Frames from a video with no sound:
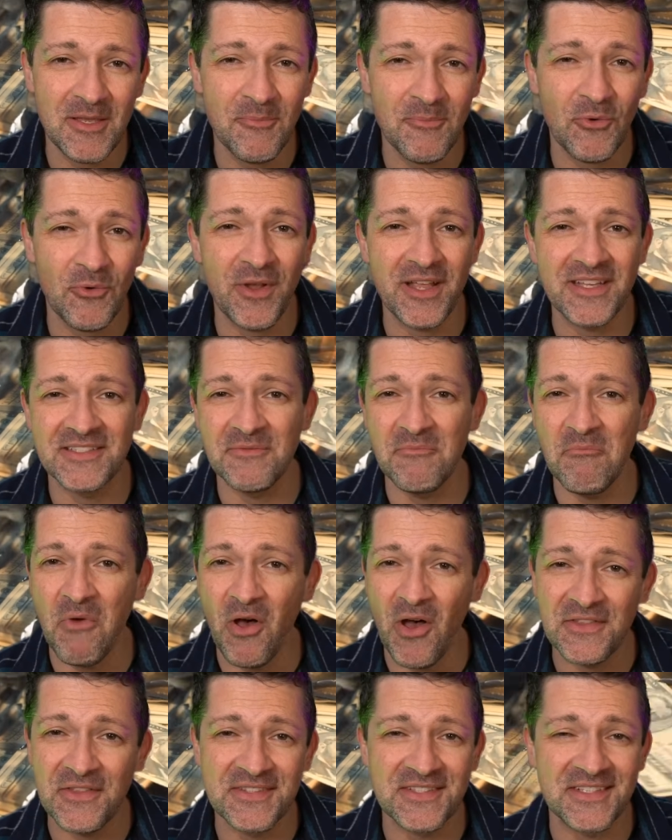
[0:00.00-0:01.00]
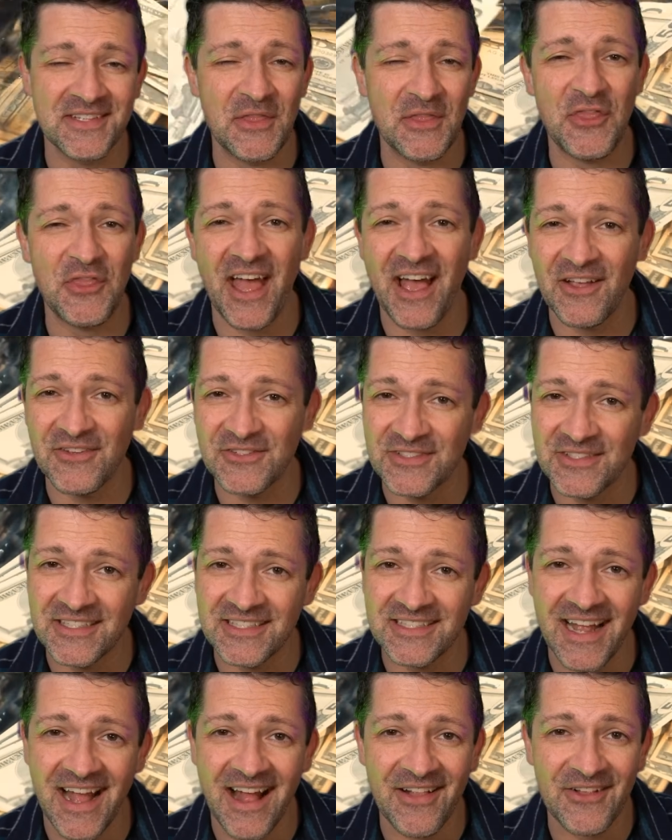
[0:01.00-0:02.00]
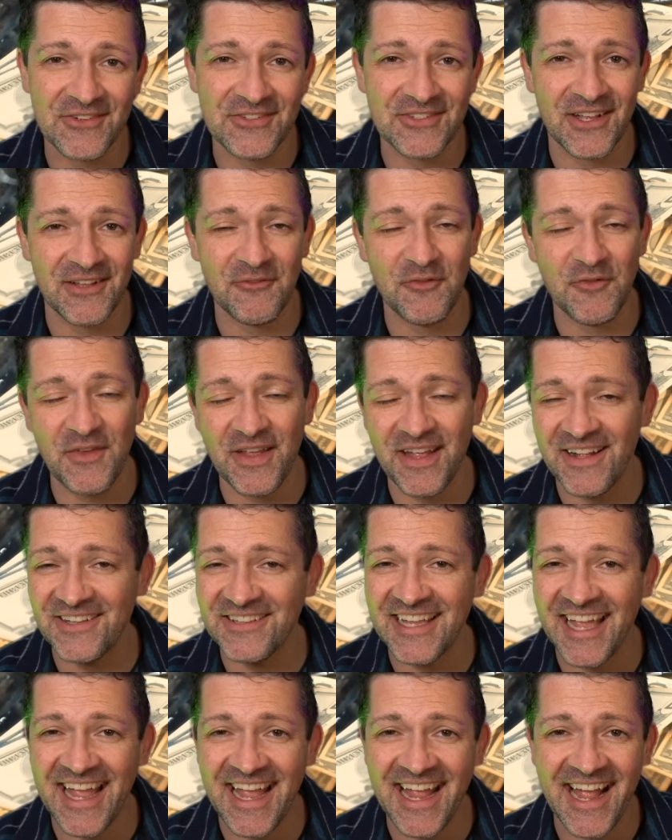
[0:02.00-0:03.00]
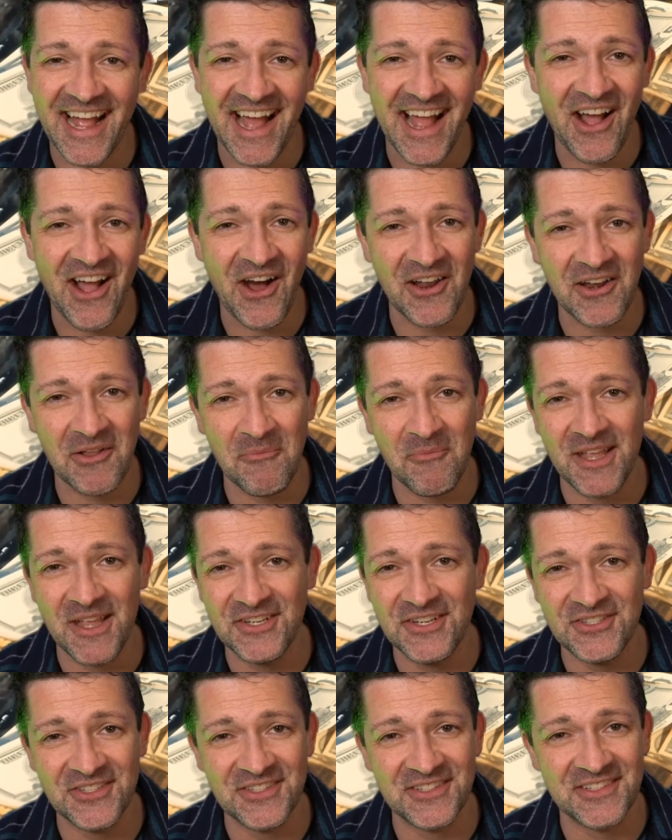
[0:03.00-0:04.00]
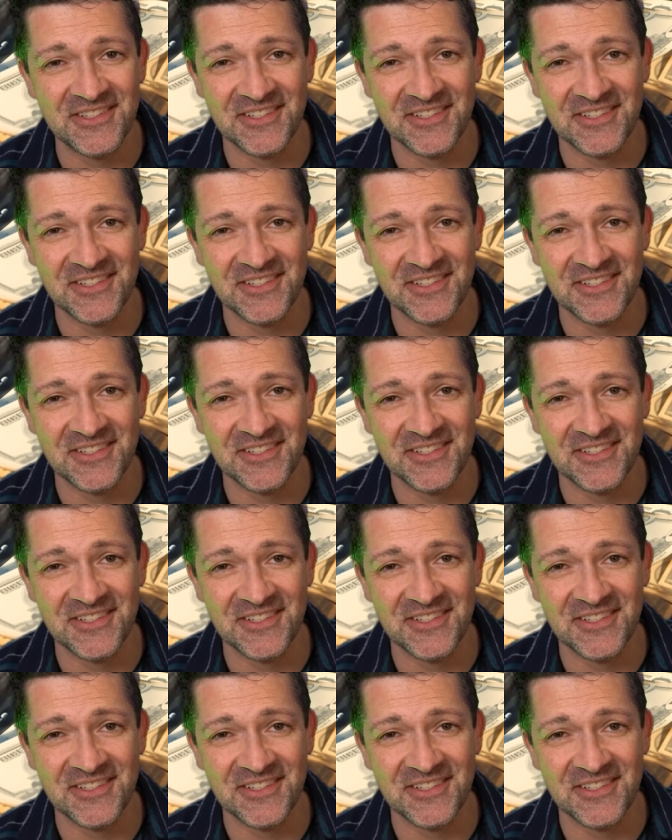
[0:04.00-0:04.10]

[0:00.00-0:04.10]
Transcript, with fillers: people waste months and thousands of dollars on failed A I automation